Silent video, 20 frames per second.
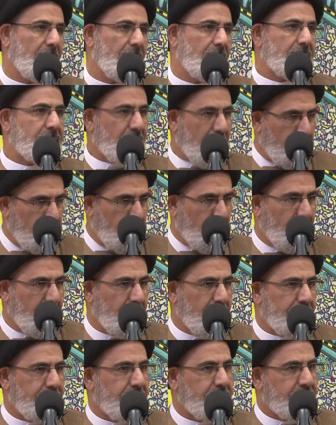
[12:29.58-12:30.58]

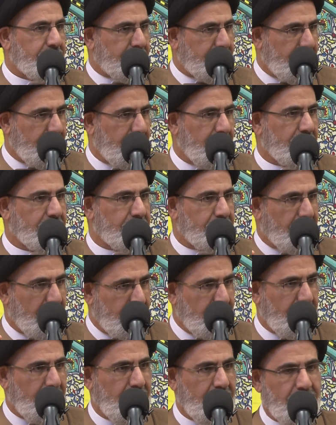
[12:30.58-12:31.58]
Someone steals
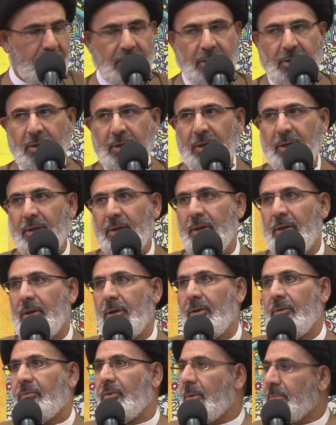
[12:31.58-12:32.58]
money
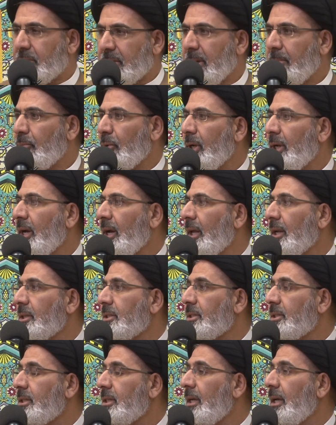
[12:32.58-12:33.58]
from someone
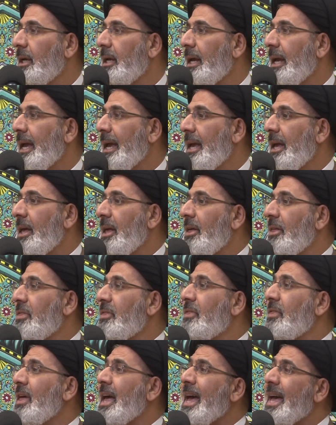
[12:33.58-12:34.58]
else.
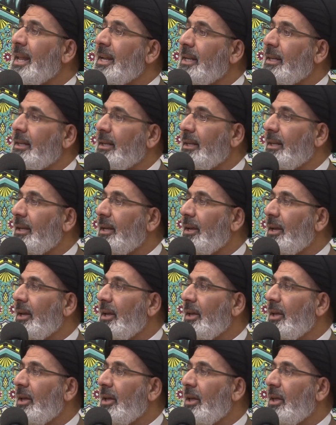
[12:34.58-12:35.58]
Then
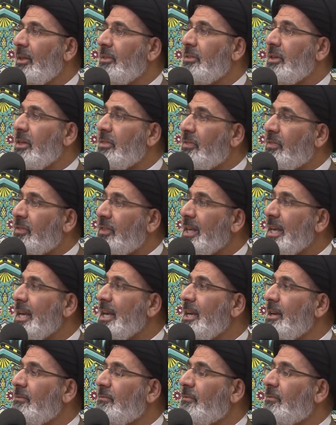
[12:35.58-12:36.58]
the
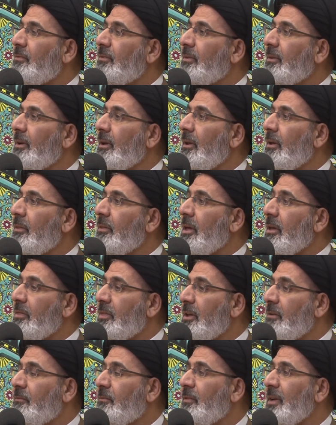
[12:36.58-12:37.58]
thief, the,
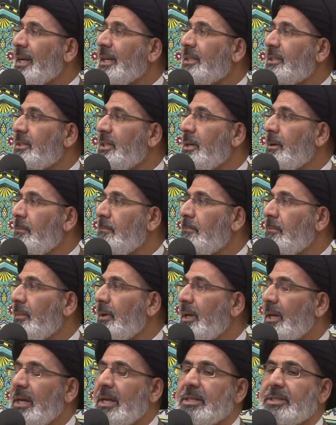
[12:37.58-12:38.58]
the
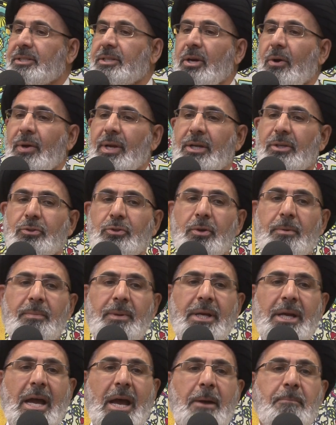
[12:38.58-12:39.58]
victim is going to
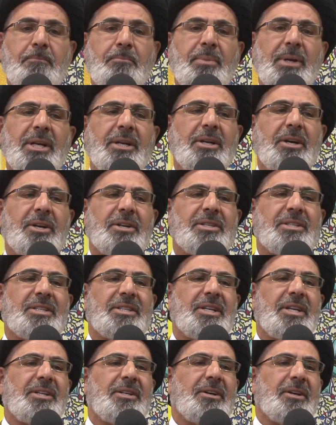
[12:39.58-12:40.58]
be a bigger
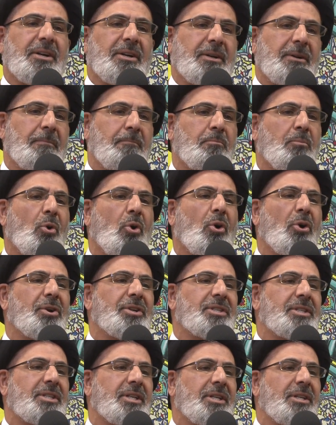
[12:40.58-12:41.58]
sinner, more
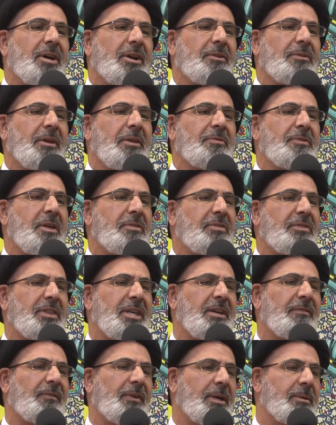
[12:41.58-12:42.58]
sinner than the
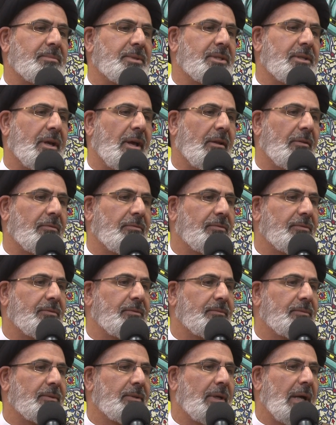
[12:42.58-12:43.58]
thief himself.
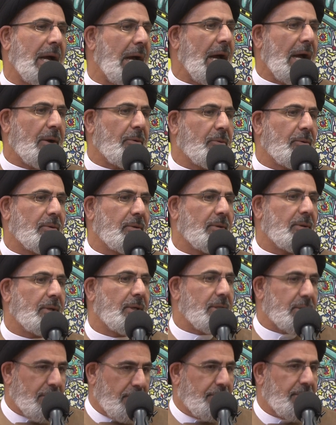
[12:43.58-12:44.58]
How?
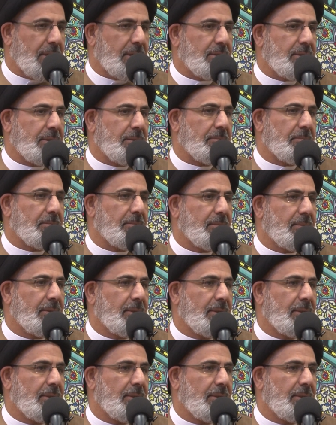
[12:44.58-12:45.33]
He's a victim.